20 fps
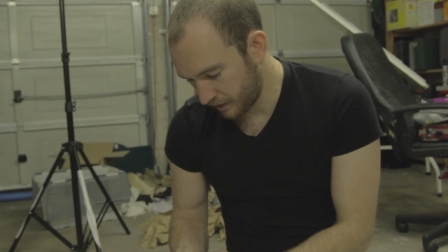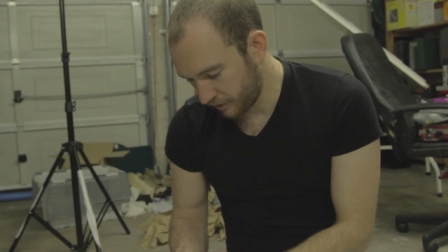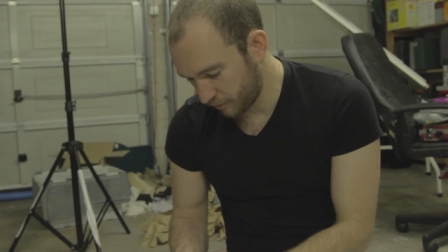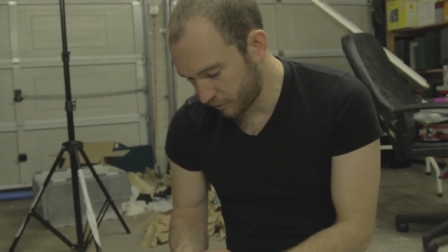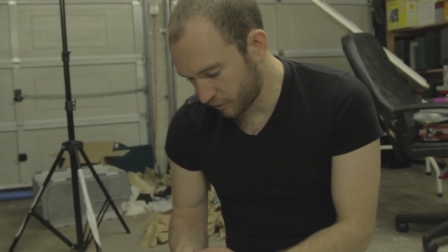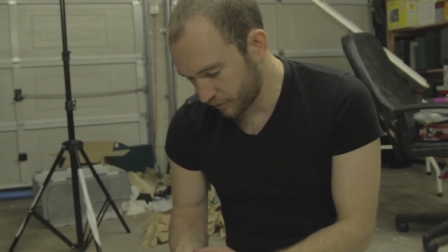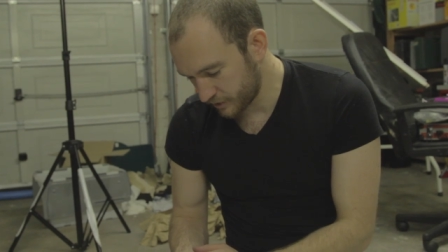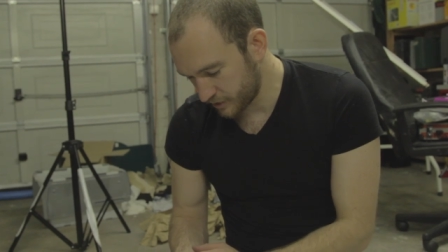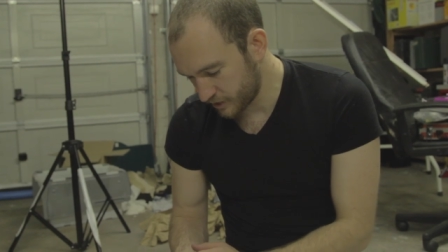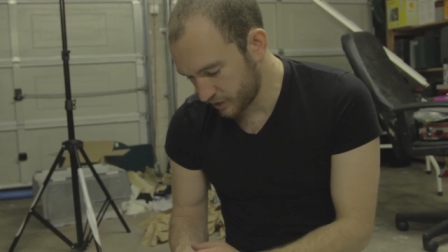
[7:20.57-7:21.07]
if
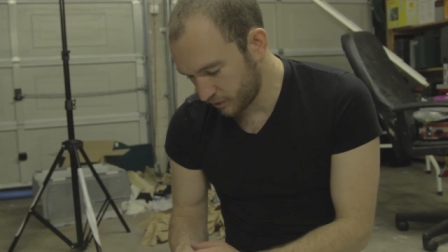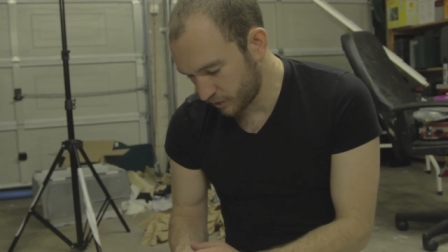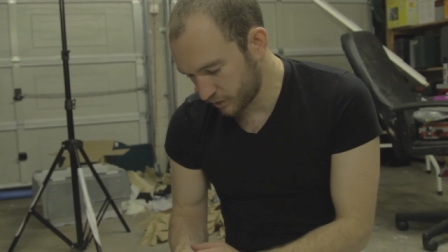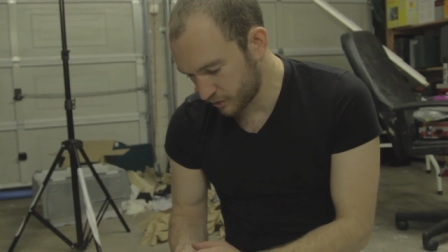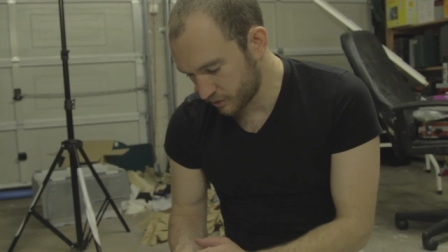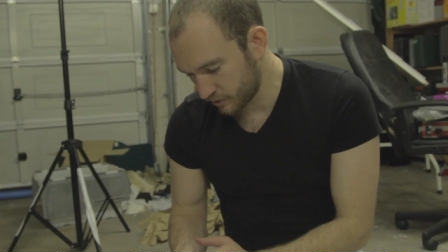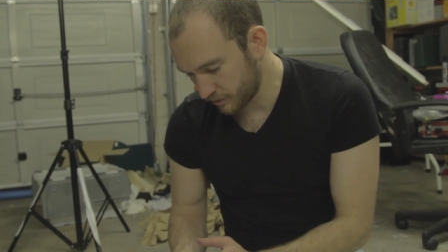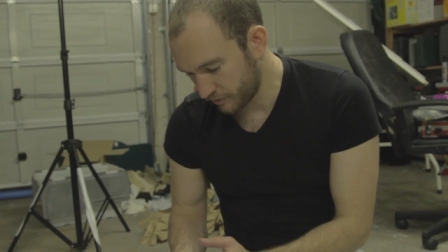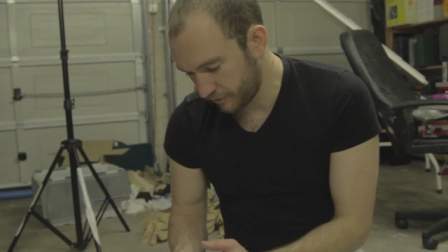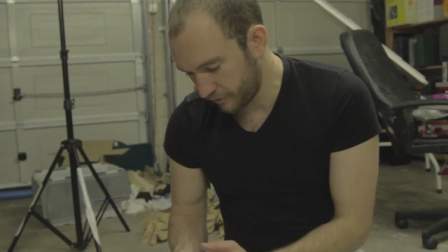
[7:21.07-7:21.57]
we're on
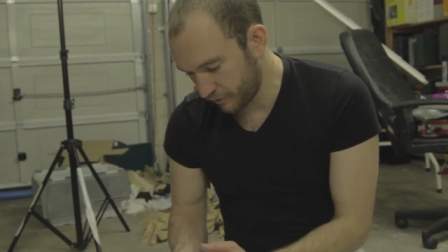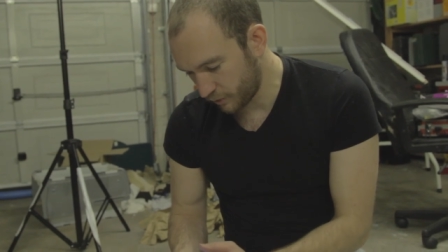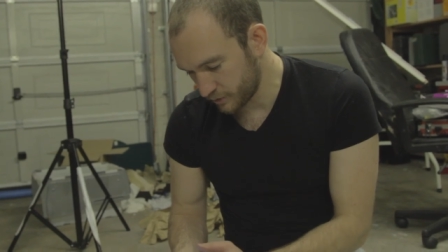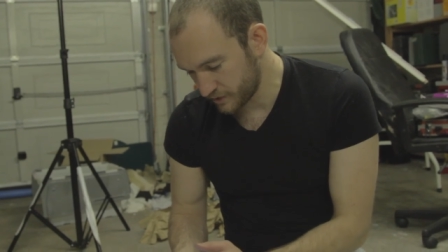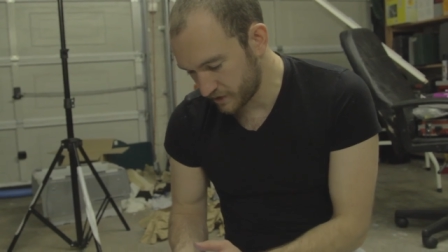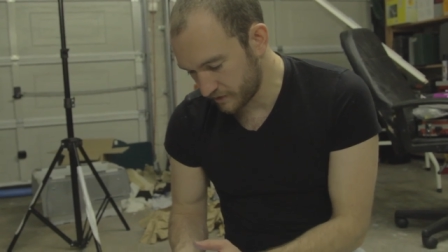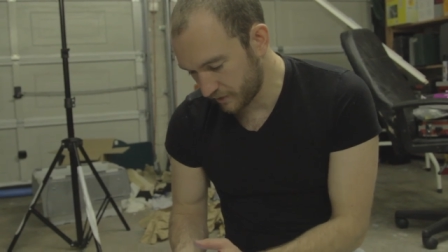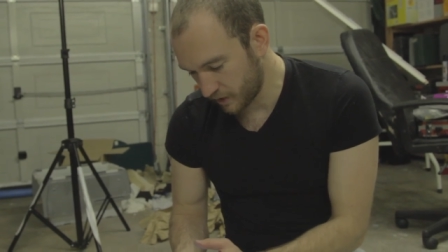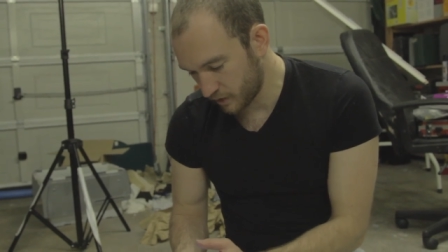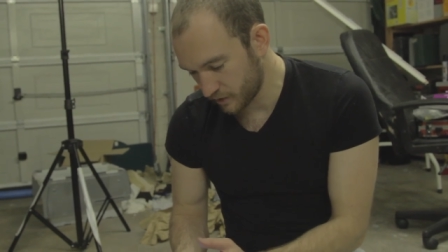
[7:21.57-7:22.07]

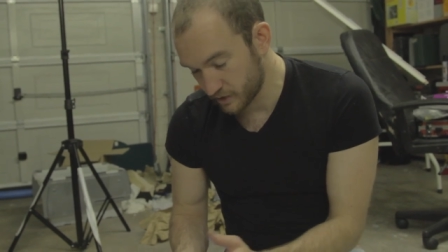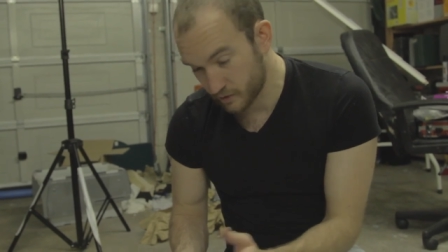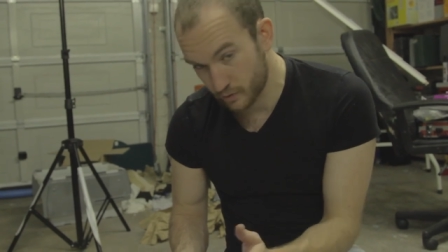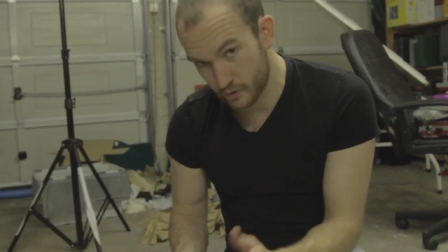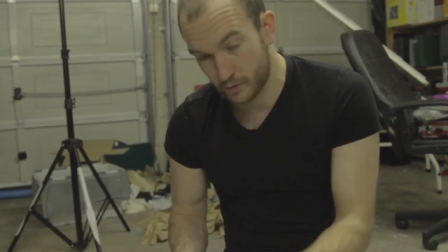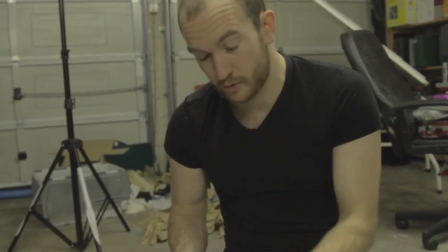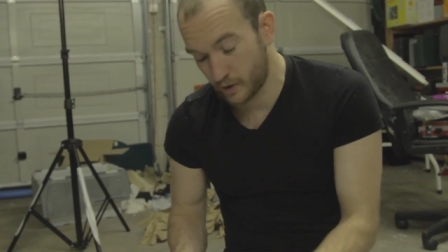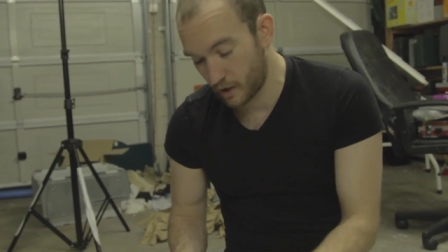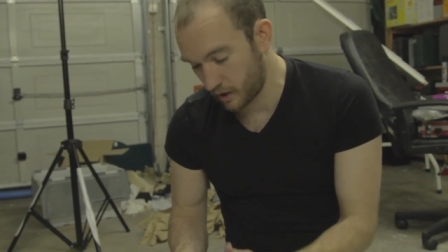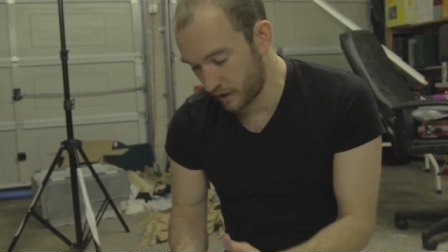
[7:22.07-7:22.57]
240 volts,
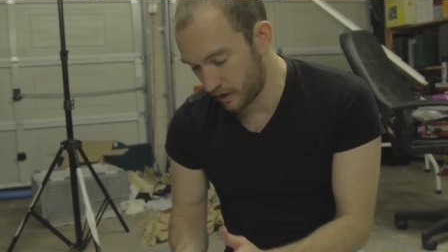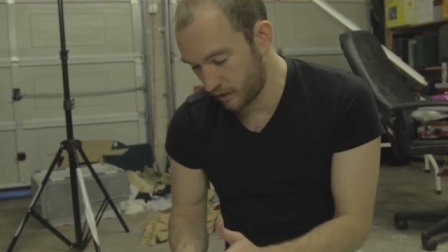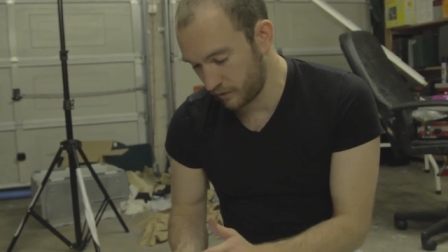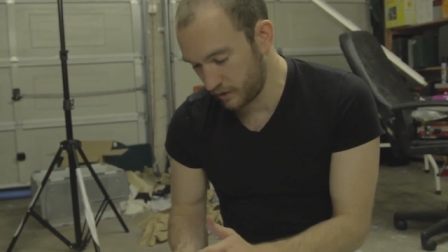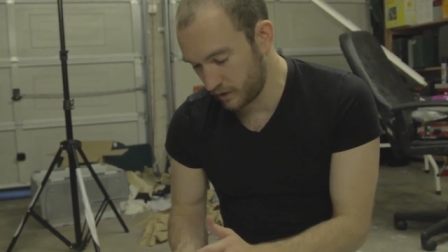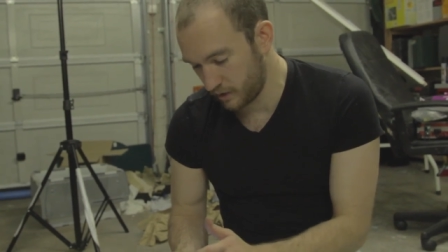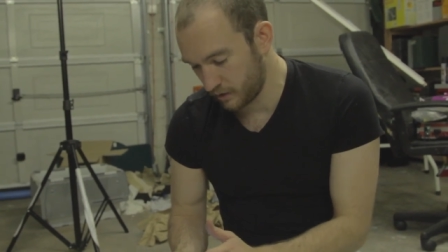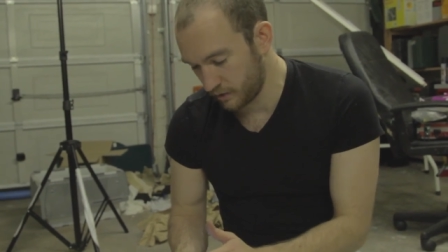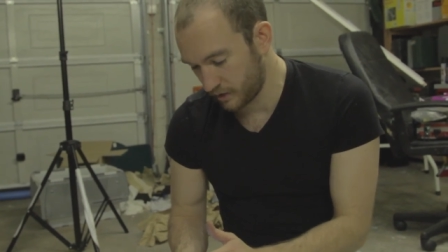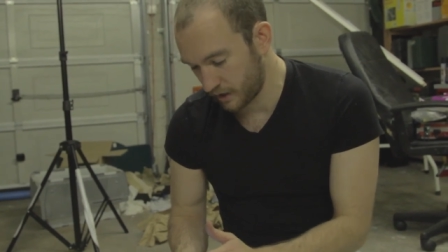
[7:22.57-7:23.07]
which we are here in
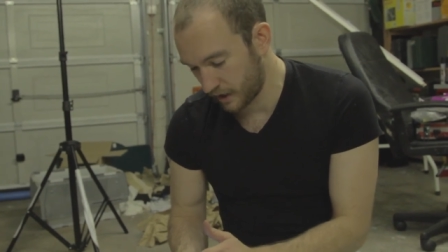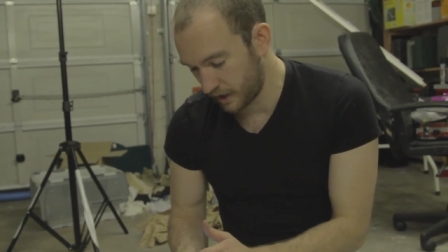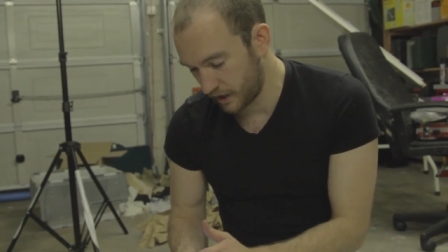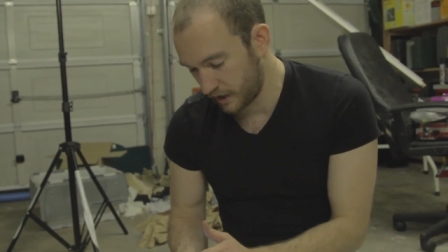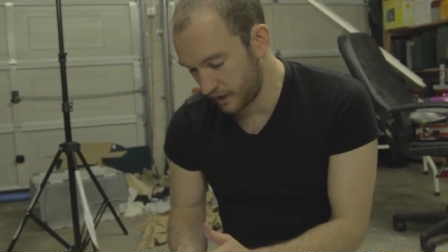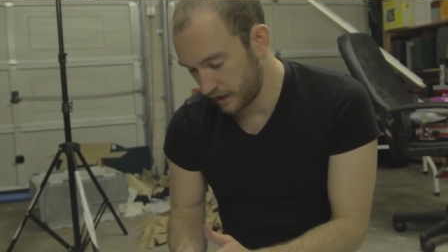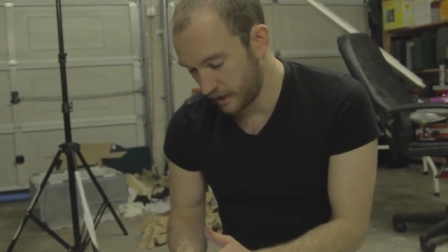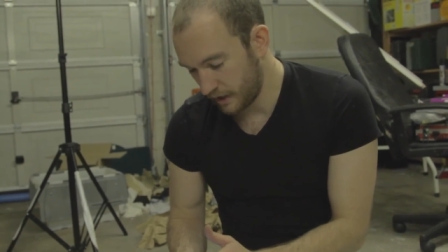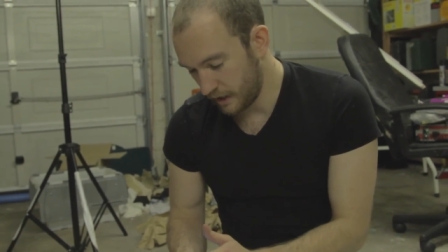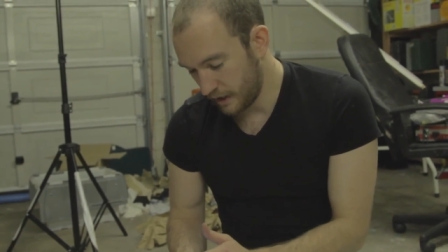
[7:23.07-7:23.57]
the UK,